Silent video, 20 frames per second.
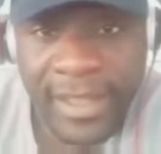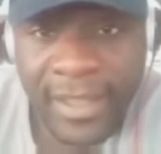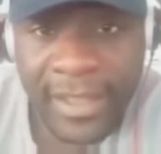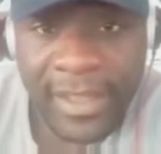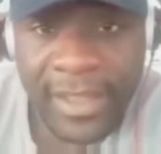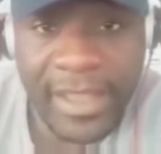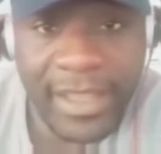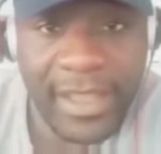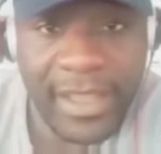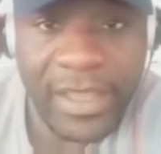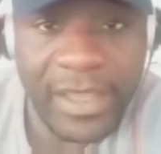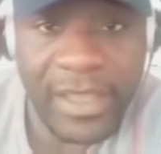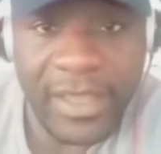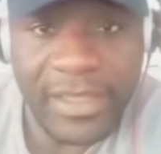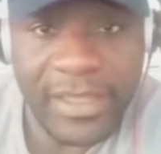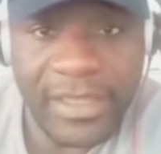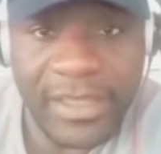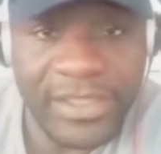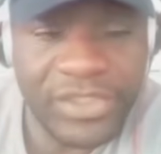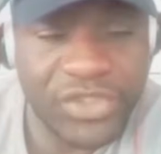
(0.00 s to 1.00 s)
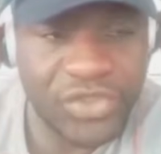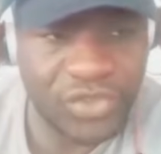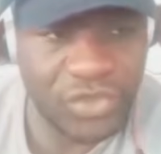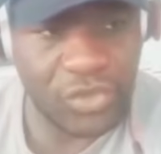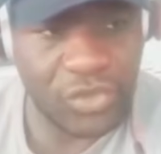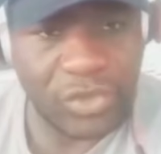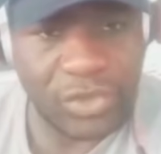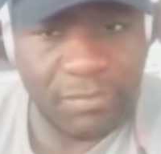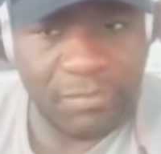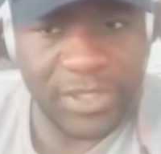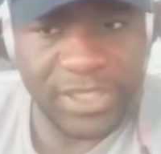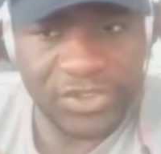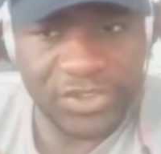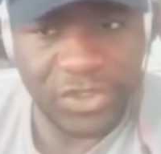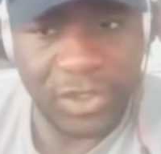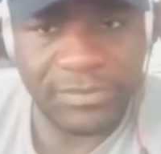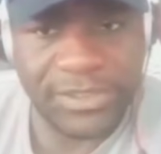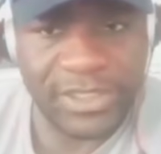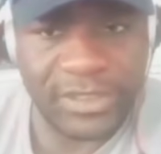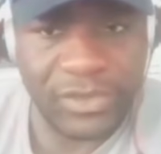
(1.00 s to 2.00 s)
it shouldn't be
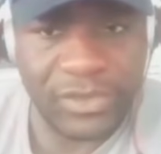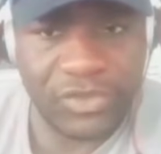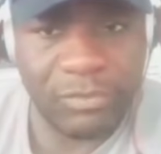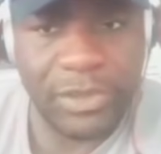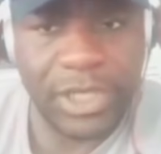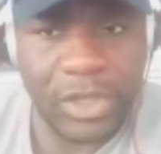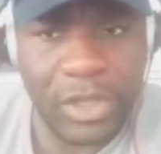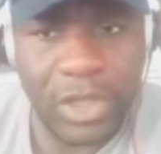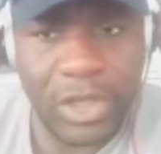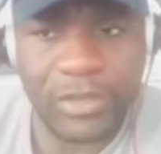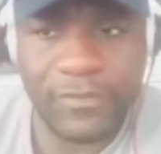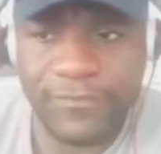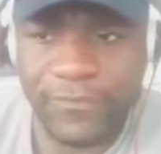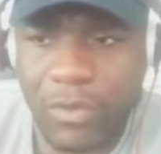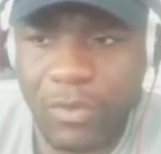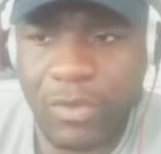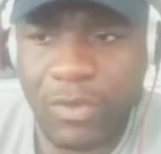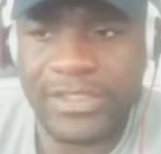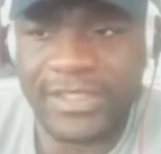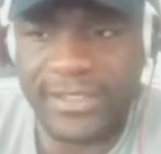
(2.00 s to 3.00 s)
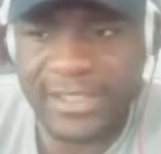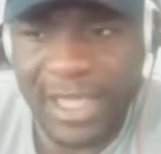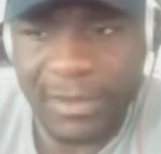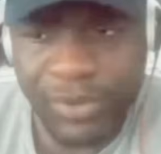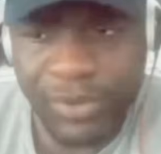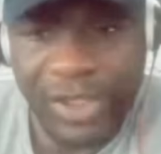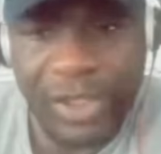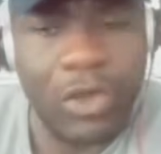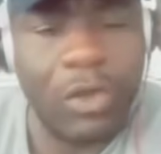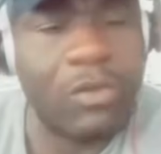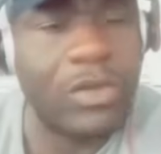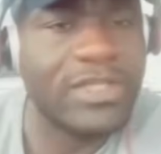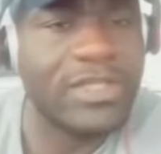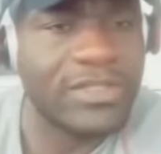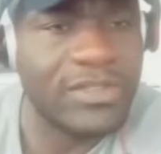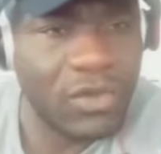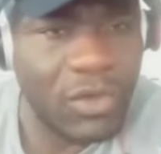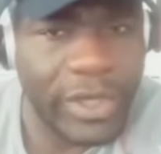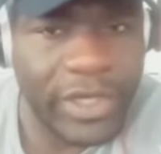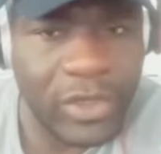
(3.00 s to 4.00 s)
something to be called for what is happening or what is
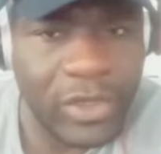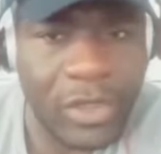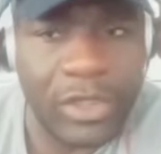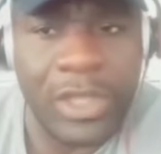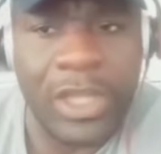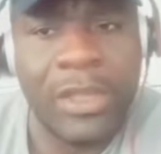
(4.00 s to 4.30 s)
going on.